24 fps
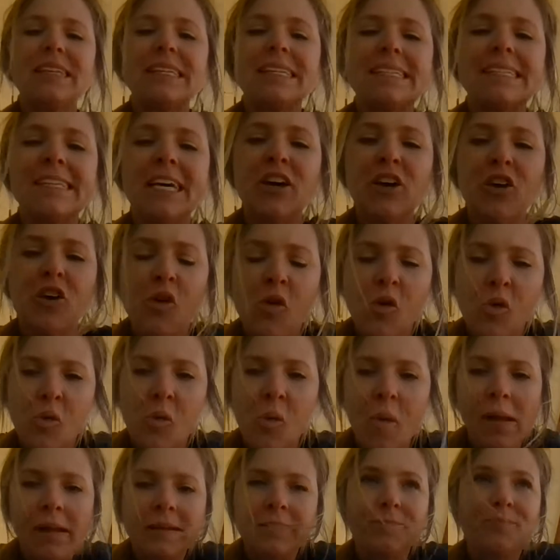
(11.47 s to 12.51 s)
So
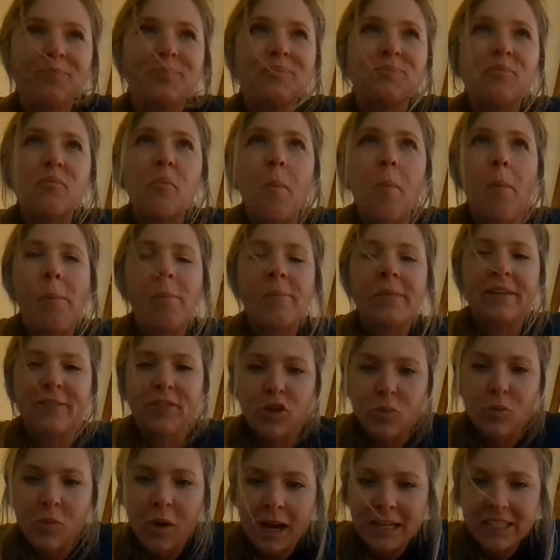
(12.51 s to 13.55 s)
if
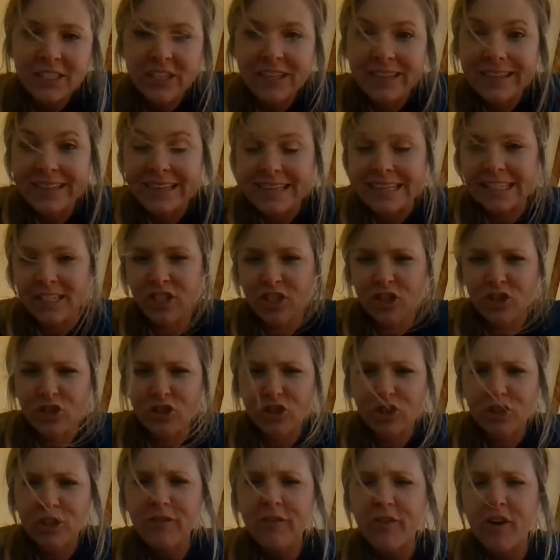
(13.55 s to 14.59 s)
you're watching this, you
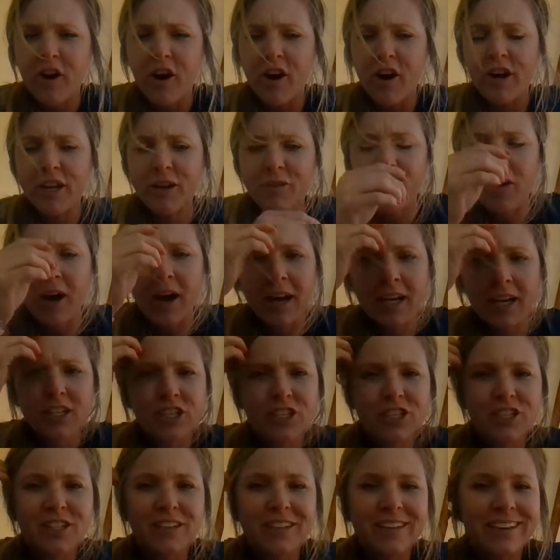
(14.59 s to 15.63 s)
should have already
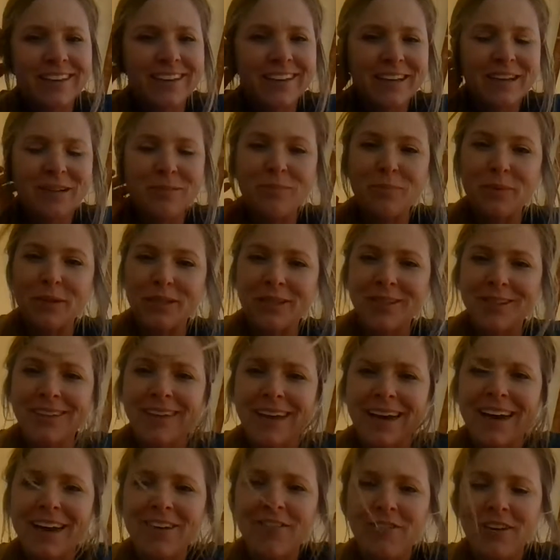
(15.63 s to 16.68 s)
watched the Bill
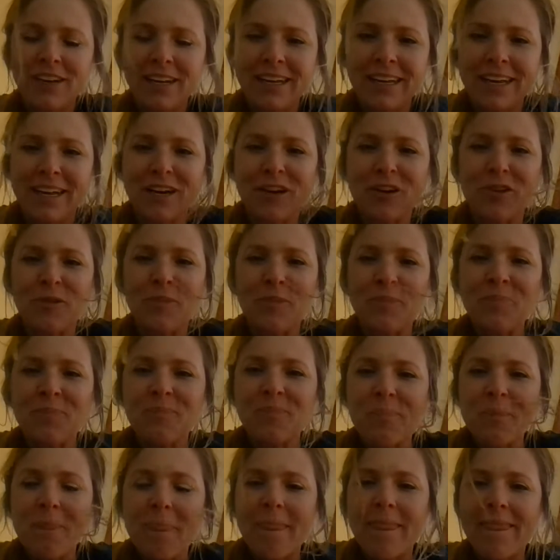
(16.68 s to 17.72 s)
Nye video
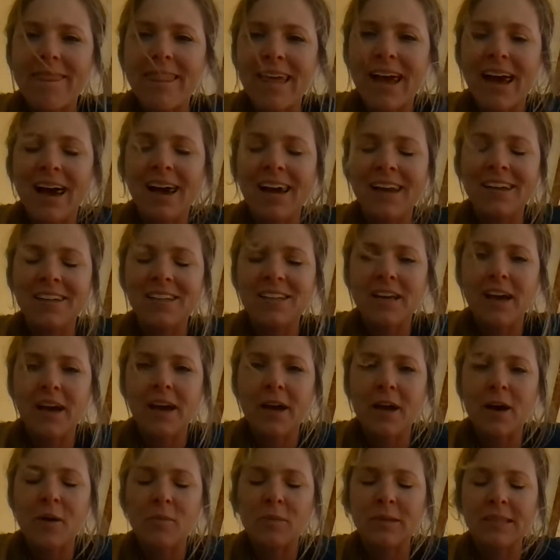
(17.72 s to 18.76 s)
that
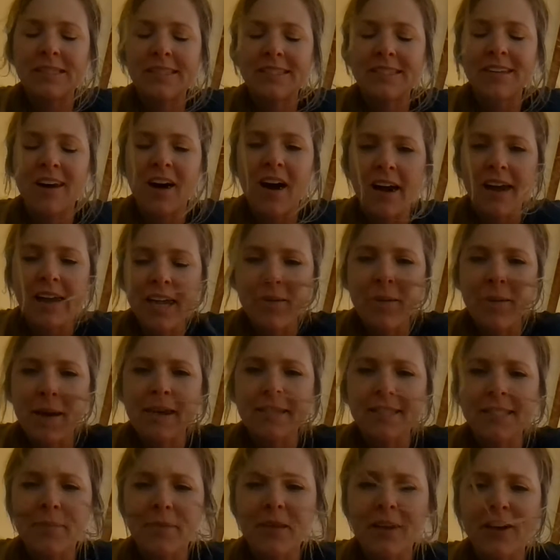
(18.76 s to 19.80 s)
was talking
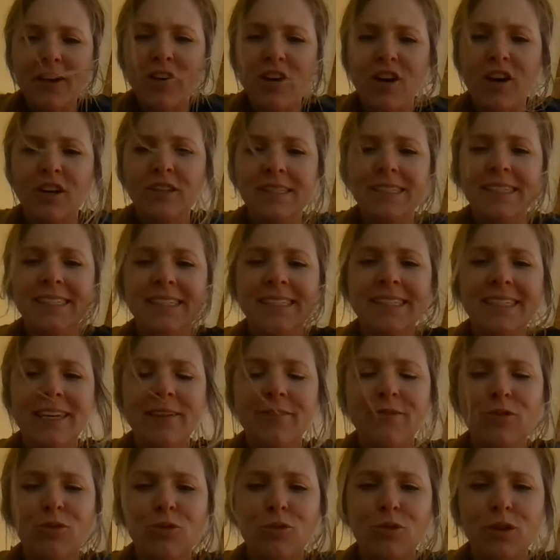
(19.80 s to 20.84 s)
about something called
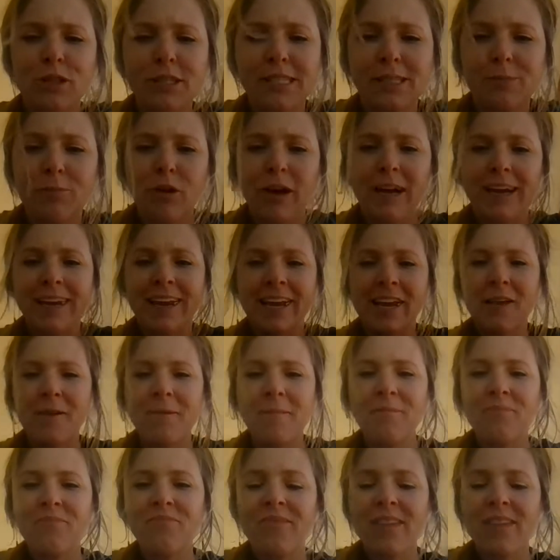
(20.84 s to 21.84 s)
seafloor spreading.